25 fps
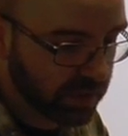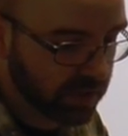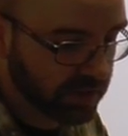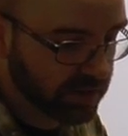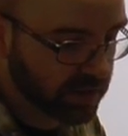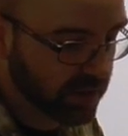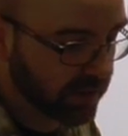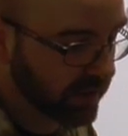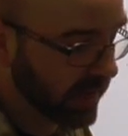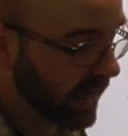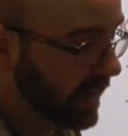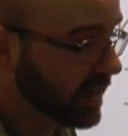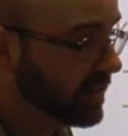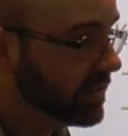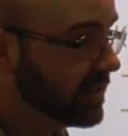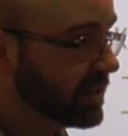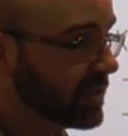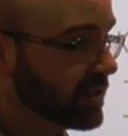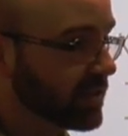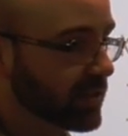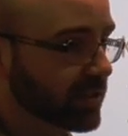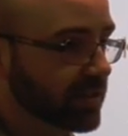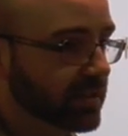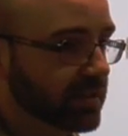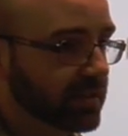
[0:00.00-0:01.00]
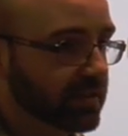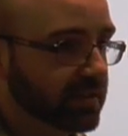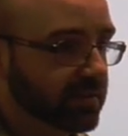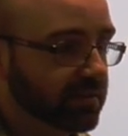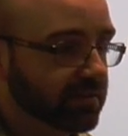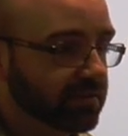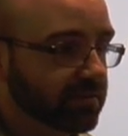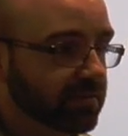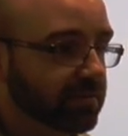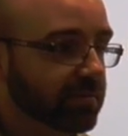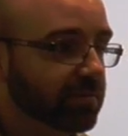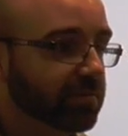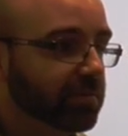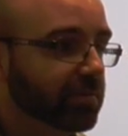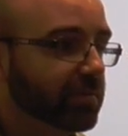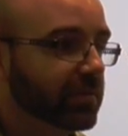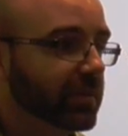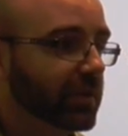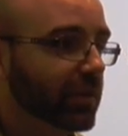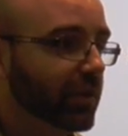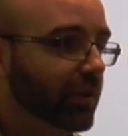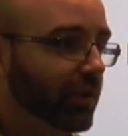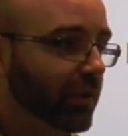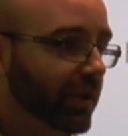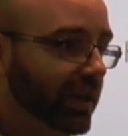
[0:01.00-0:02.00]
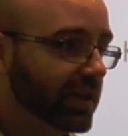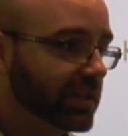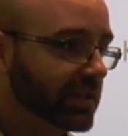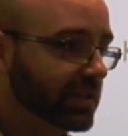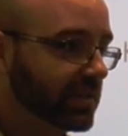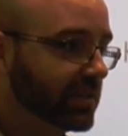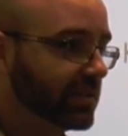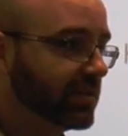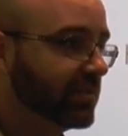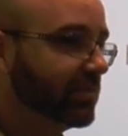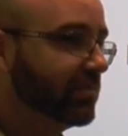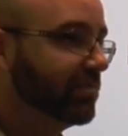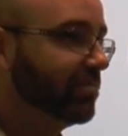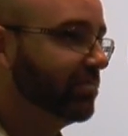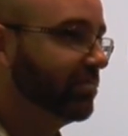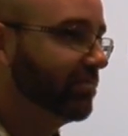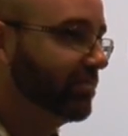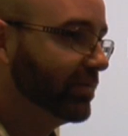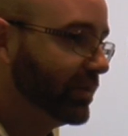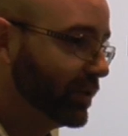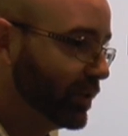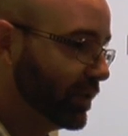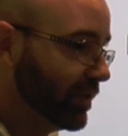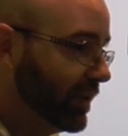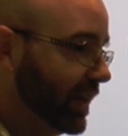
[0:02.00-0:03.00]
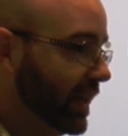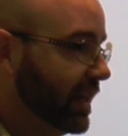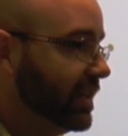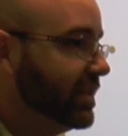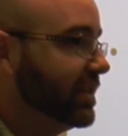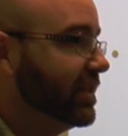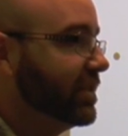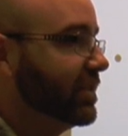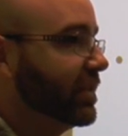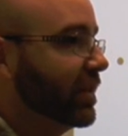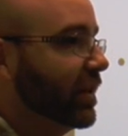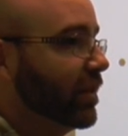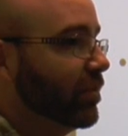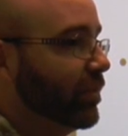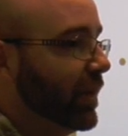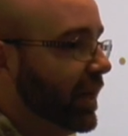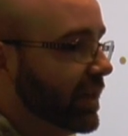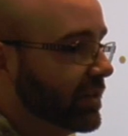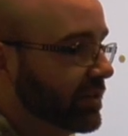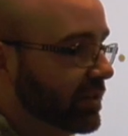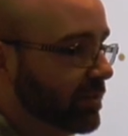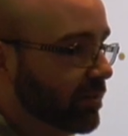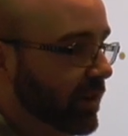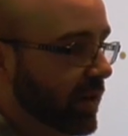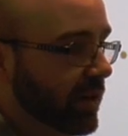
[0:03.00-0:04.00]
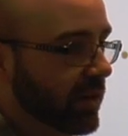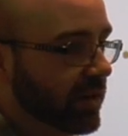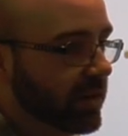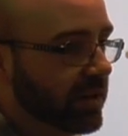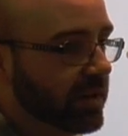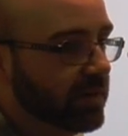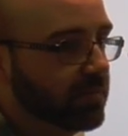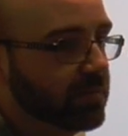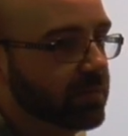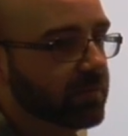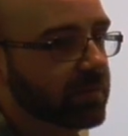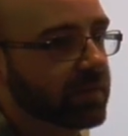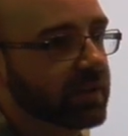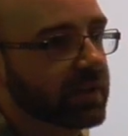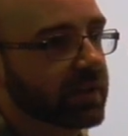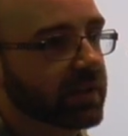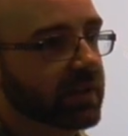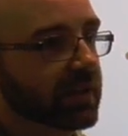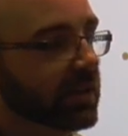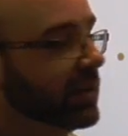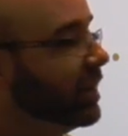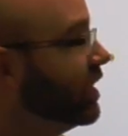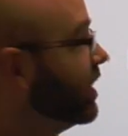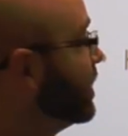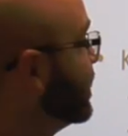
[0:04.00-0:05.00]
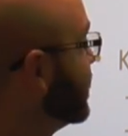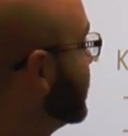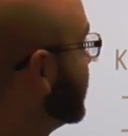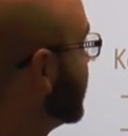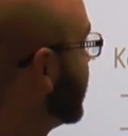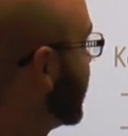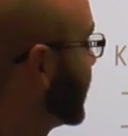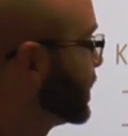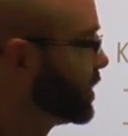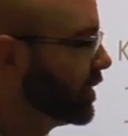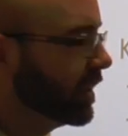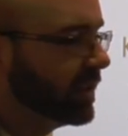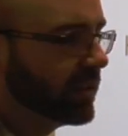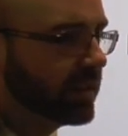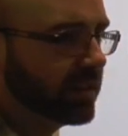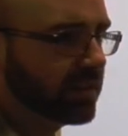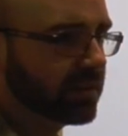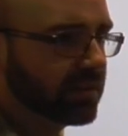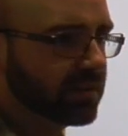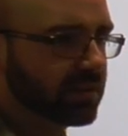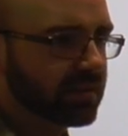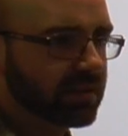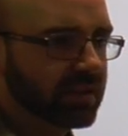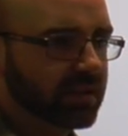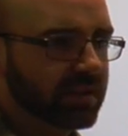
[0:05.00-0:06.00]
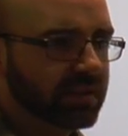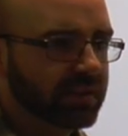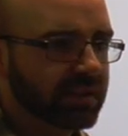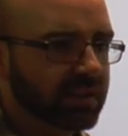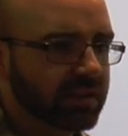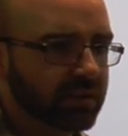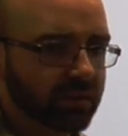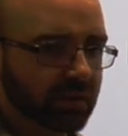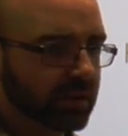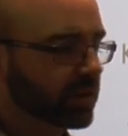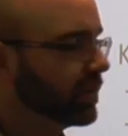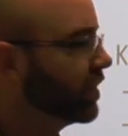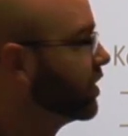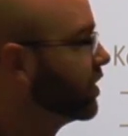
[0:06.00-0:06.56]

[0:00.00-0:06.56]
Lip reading: So again, this is always sort of easiest to come back to the paradigm. I tried this and it didn't look